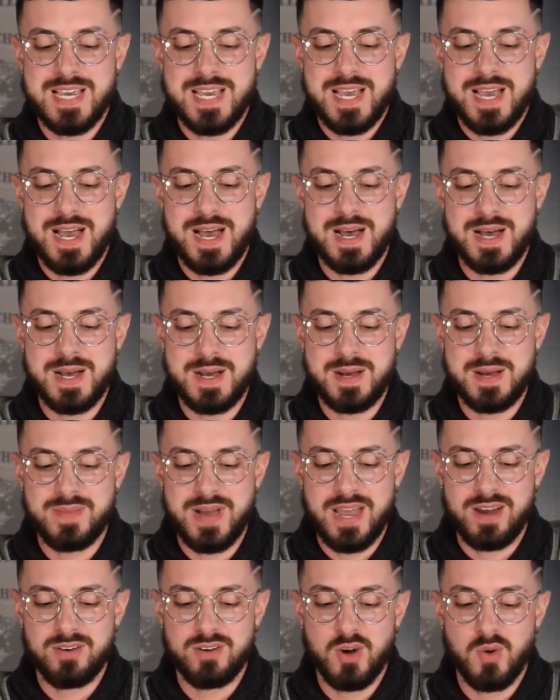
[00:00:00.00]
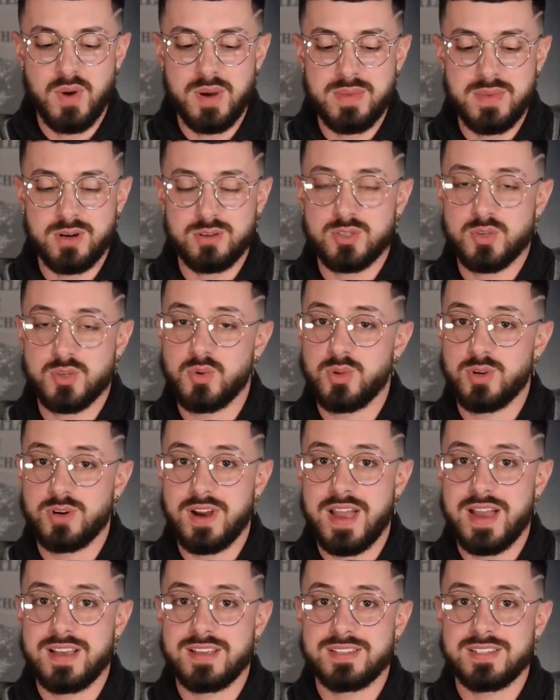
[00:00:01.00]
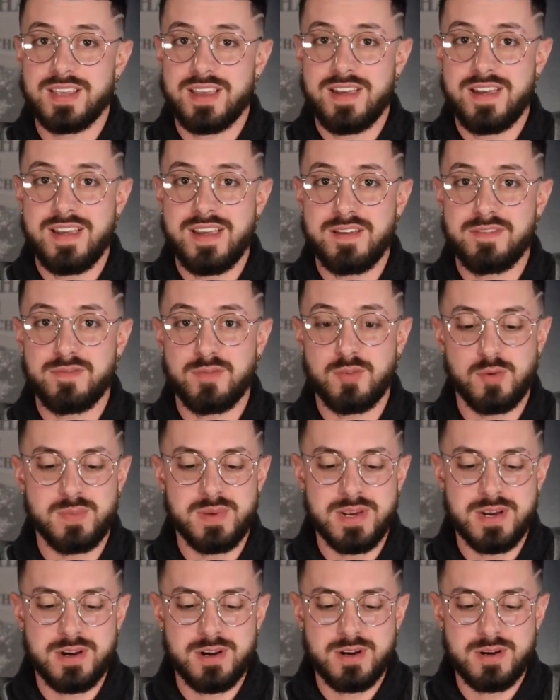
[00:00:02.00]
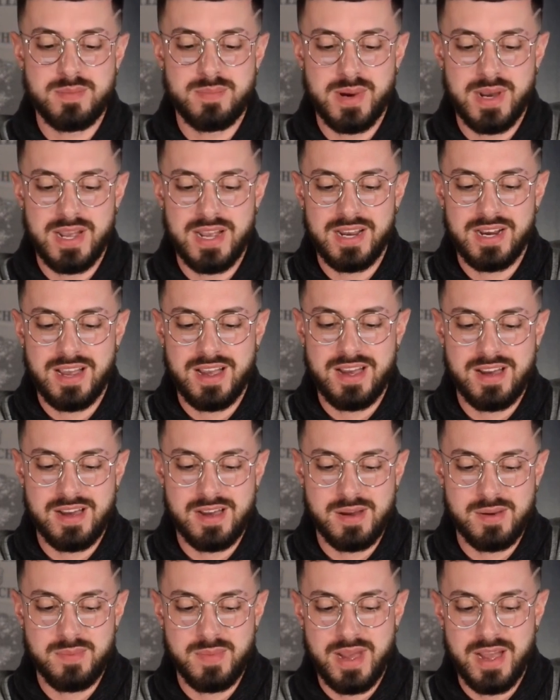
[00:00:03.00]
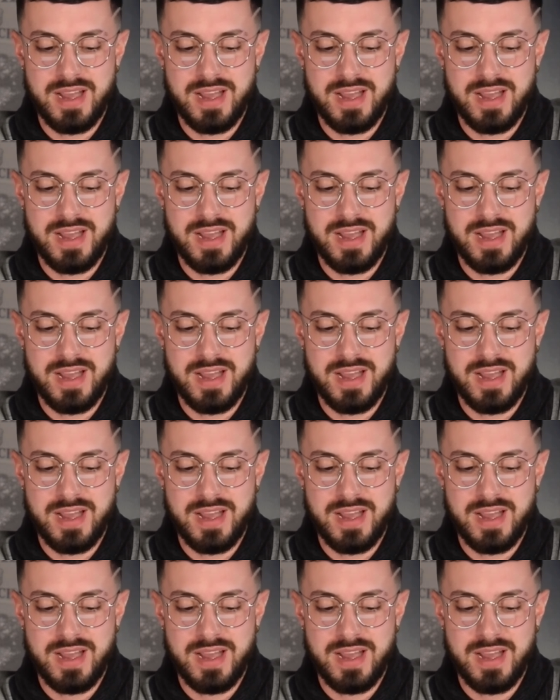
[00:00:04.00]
Um, I don't know what middle schooler has a full beard, but um,